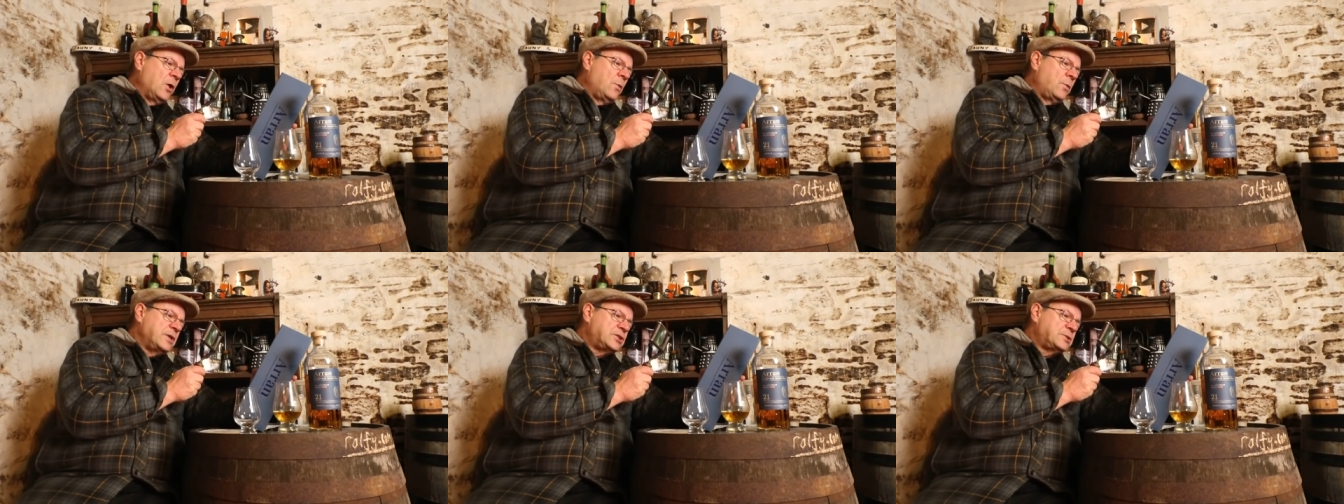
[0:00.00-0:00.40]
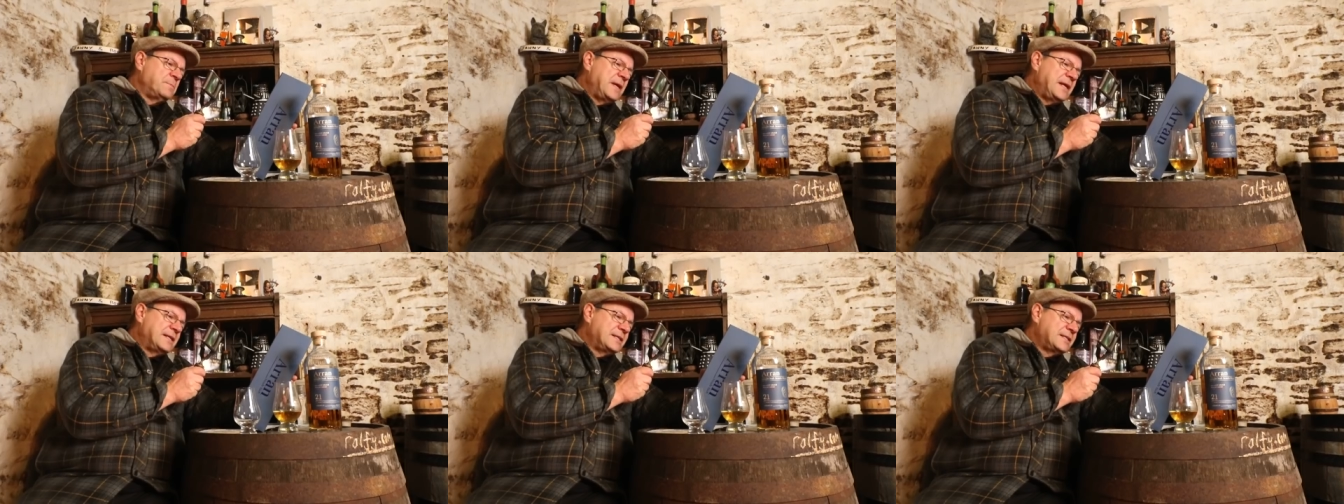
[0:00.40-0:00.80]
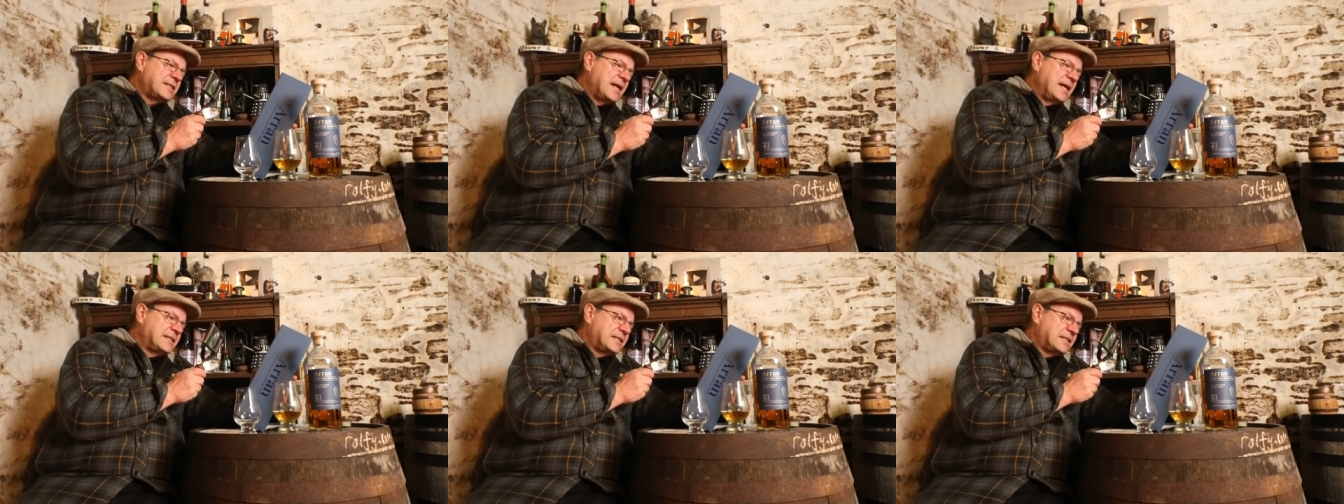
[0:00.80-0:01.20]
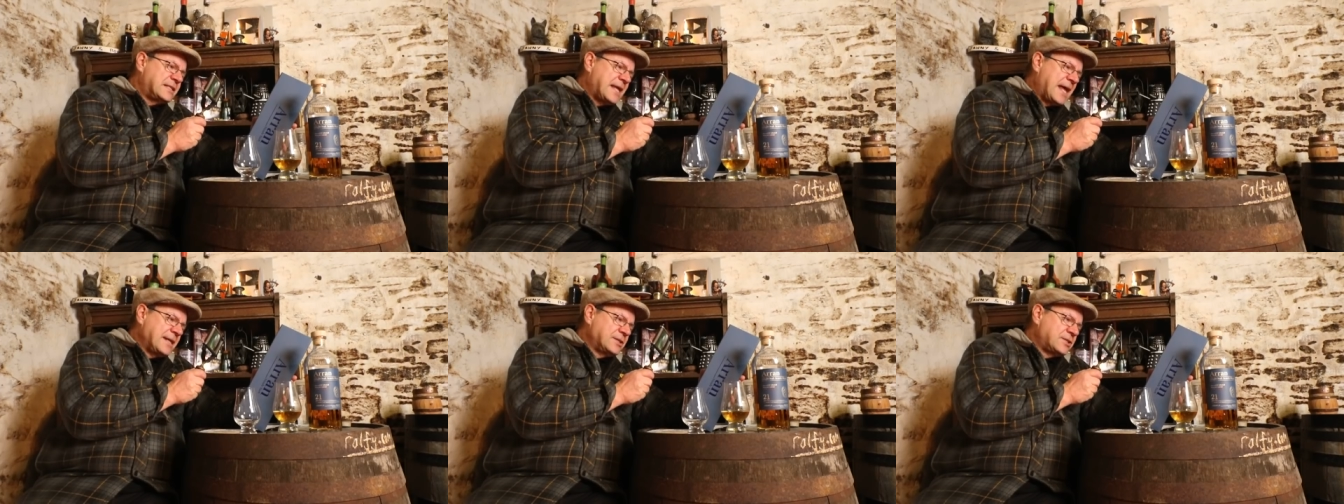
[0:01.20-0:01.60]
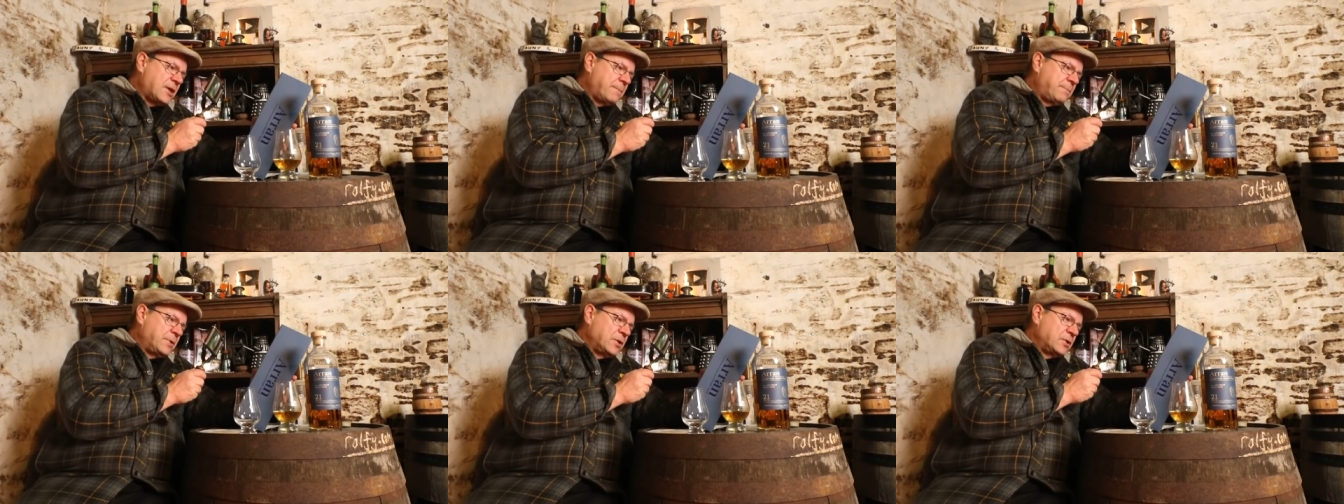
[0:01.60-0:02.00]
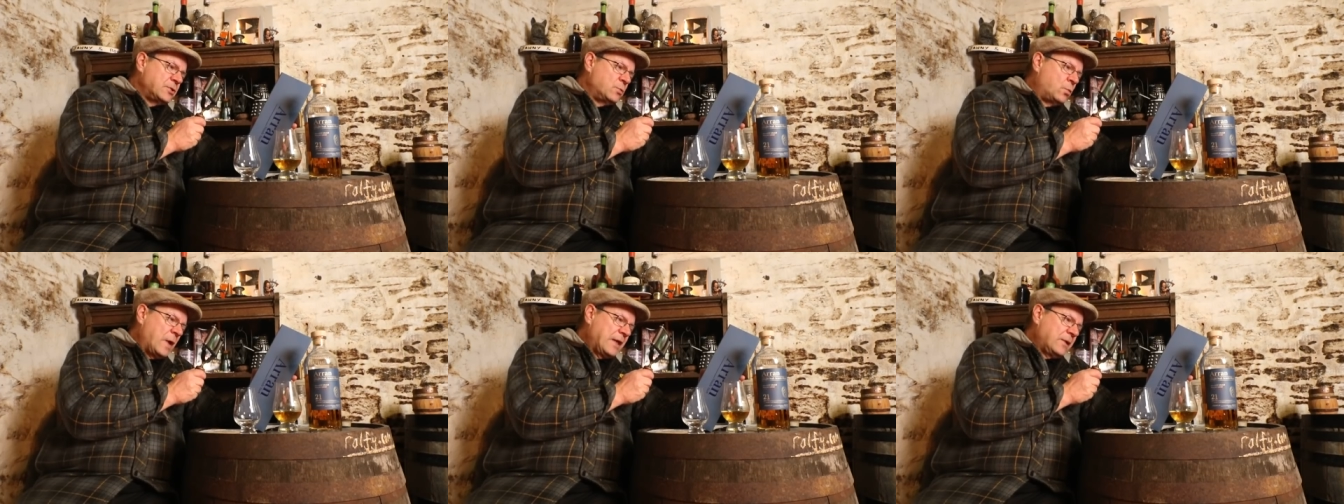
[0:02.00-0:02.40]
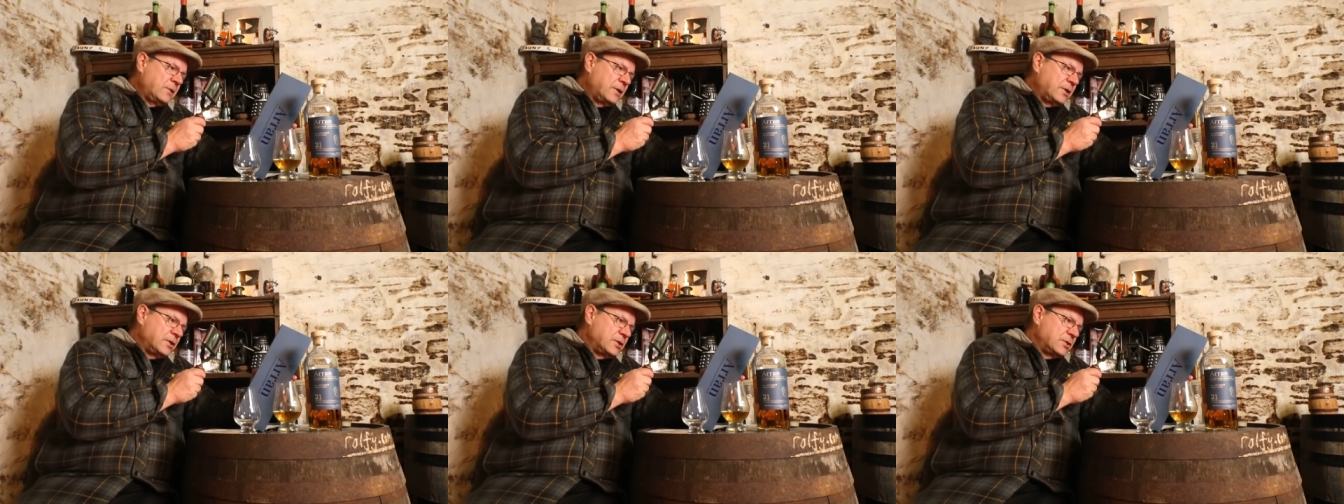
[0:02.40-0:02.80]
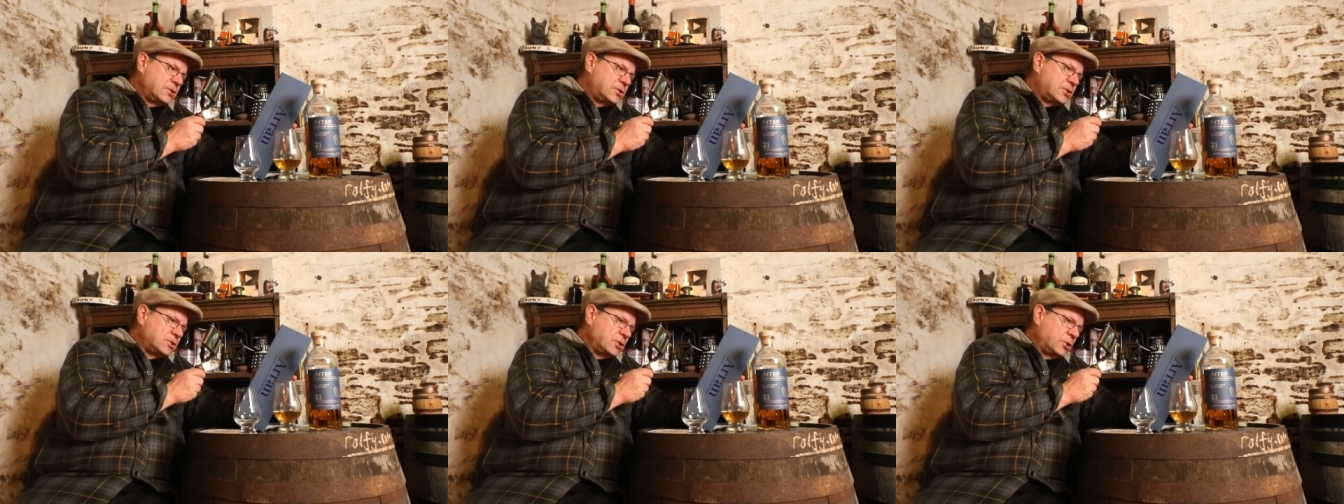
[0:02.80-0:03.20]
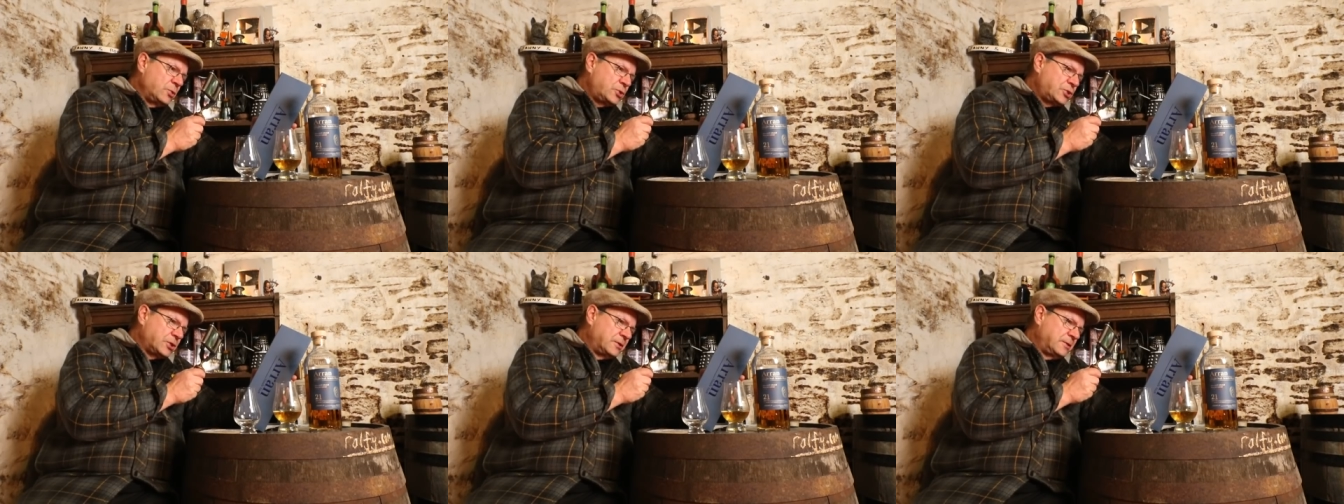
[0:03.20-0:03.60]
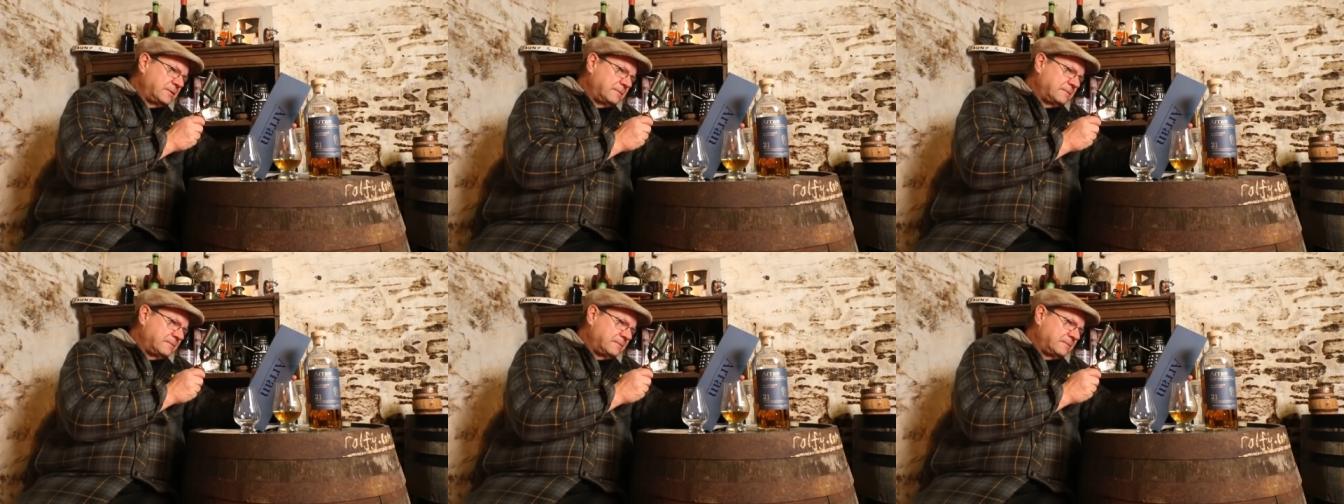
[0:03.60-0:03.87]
which means it stands up well to dilution.